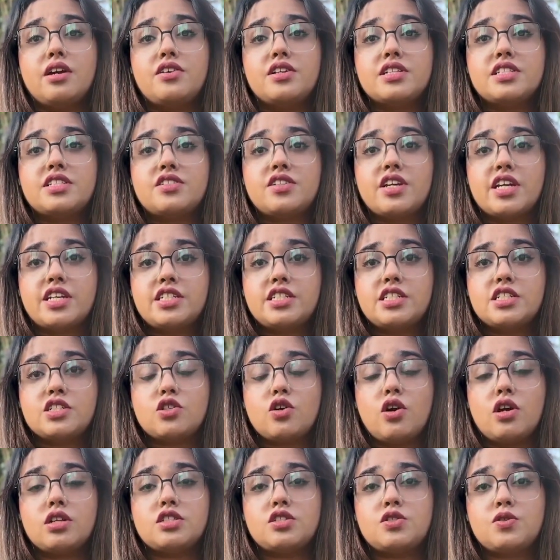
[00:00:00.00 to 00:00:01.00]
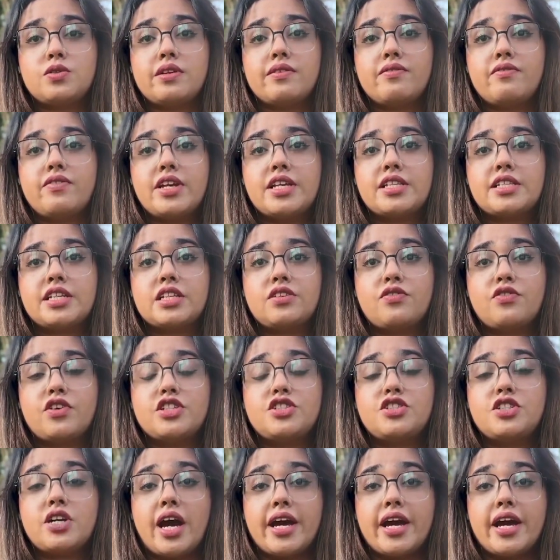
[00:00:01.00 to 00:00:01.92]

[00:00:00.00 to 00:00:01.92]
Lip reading: Restrictions on student visas for